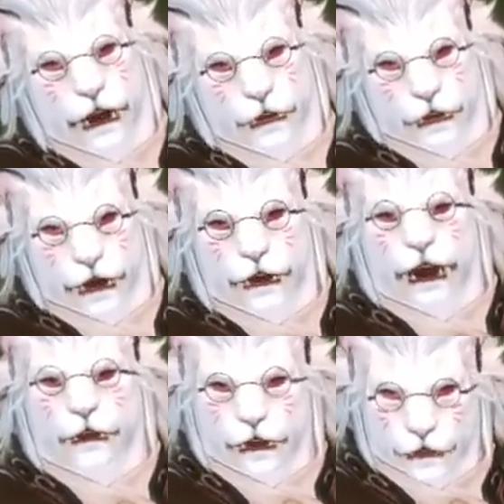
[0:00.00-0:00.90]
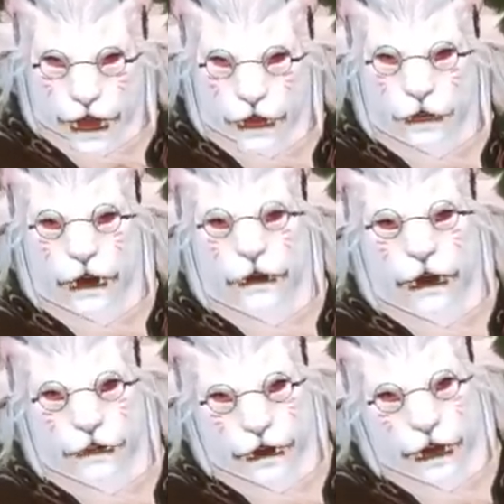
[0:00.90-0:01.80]
Uh, but if not,
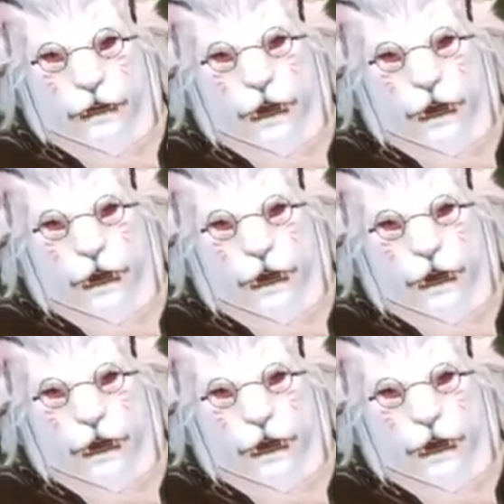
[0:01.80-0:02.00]
uh,